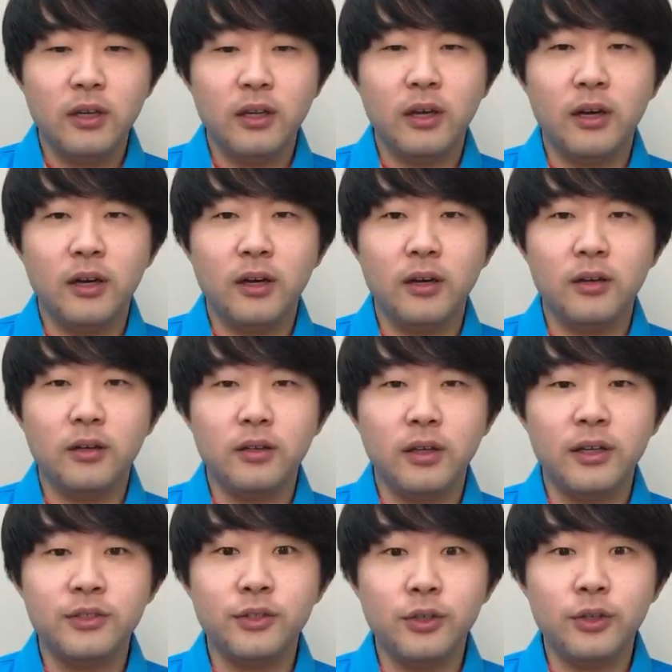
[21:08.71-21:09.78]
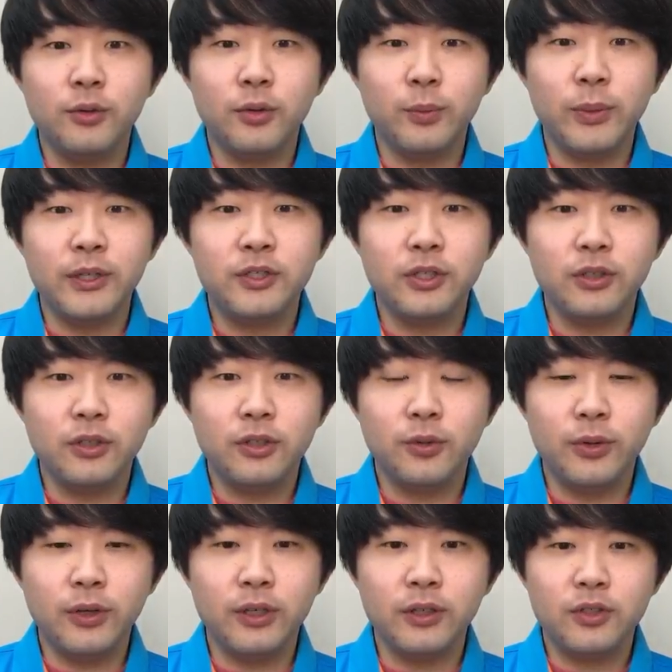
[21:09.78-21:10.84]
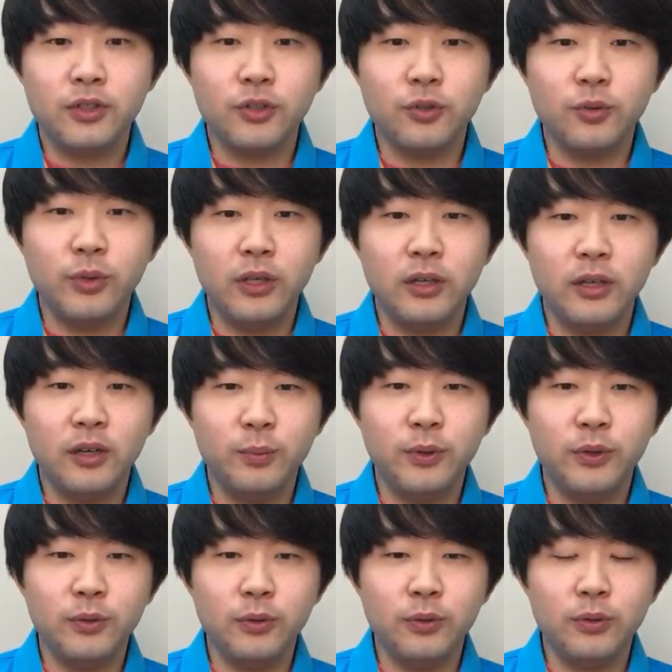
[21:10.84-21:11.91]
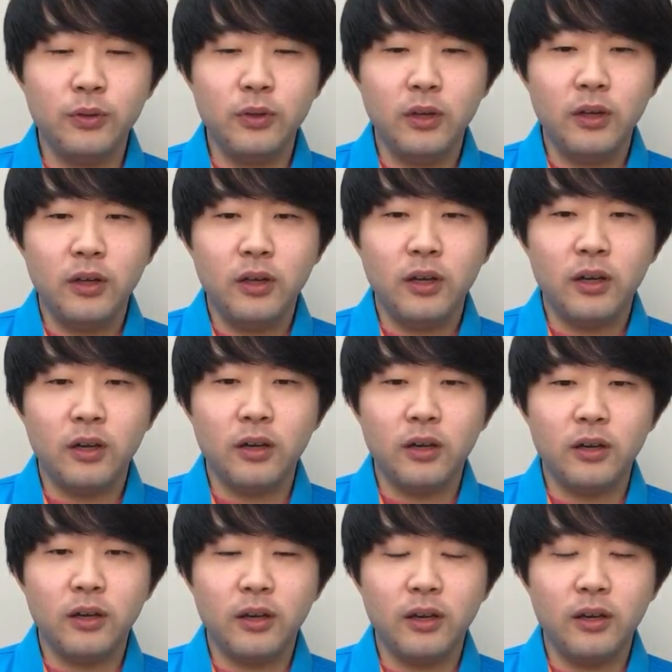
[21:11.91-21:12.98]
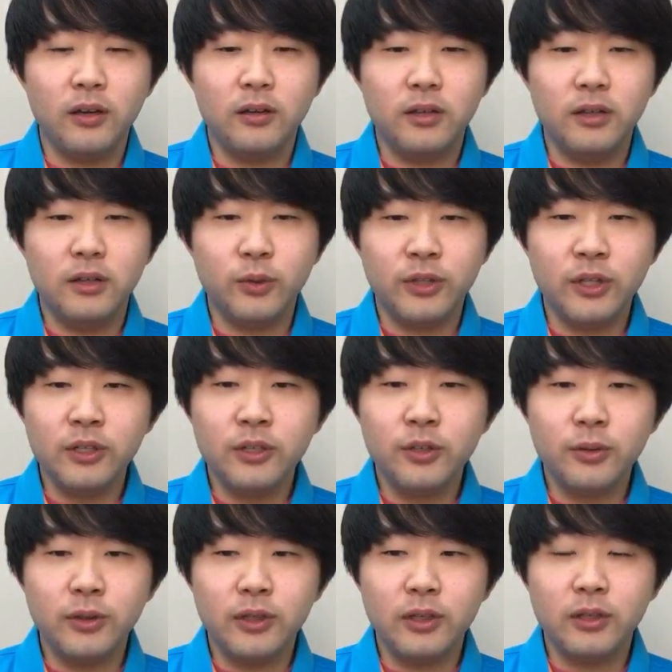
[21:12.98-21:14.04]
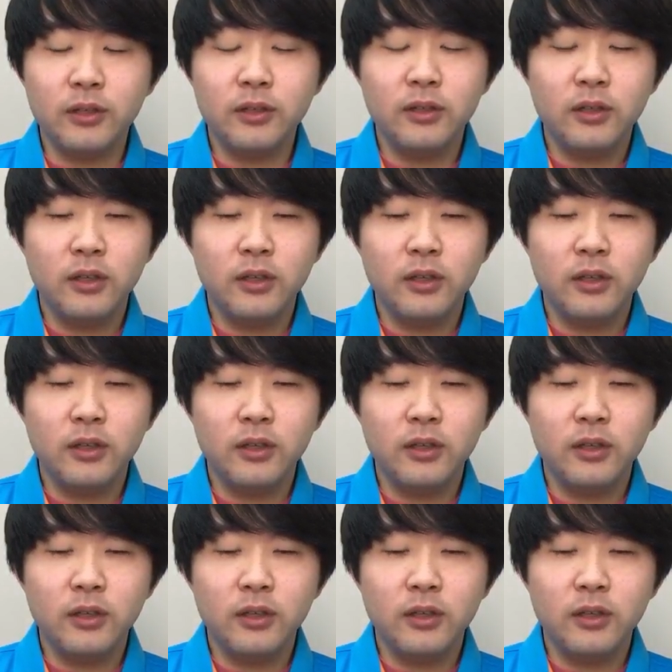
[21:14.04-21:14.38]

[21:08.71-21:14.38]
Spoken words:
as you know, we're based in Korea, so we can help you within Korea.